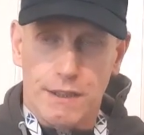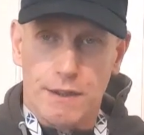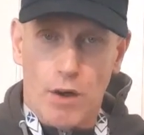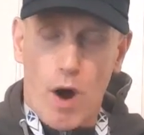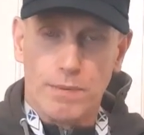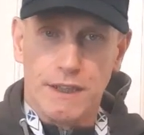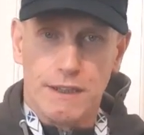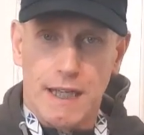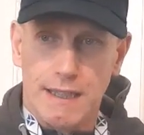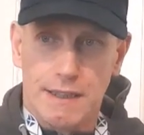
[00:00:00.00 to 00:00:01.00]
The
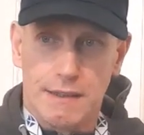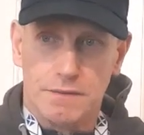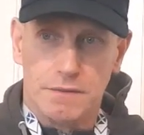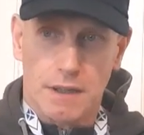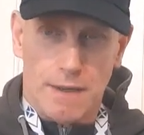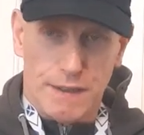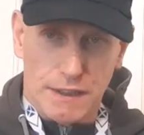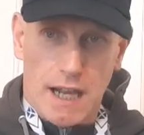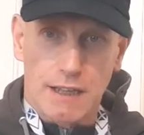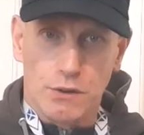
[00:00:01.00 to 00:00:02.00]
options is, well, if it's
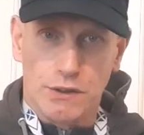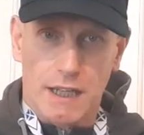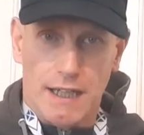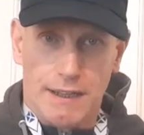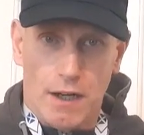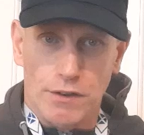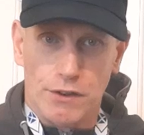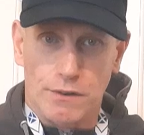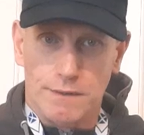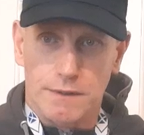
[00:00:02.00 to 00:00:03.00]
Glasgow City
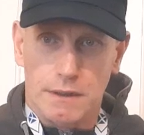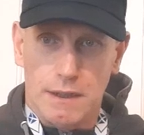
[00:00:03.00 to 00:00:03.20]
Council,